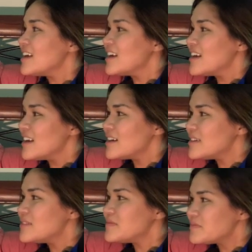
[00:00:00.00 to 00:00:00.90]

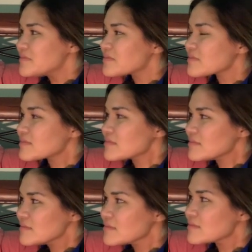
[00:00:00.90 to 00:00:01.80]

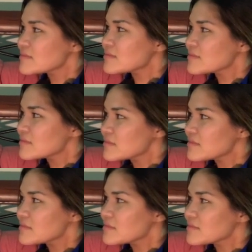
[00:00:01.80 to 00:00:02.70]

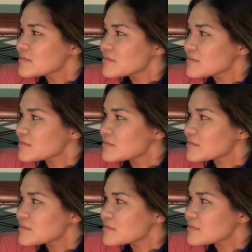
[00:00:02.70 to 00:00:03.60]

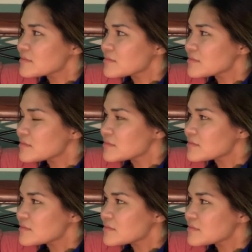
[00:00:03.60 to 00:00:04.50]

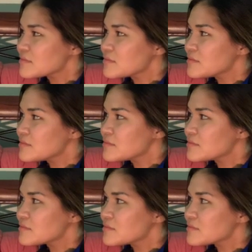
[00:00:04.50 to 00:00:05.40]

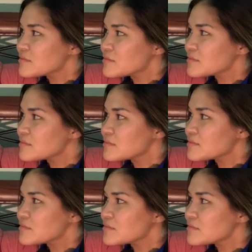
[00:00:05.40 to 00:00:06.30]

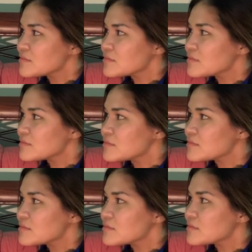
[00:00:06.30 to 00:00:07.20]

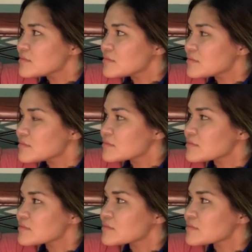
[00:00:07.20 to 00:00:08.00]
The person shown says nothing.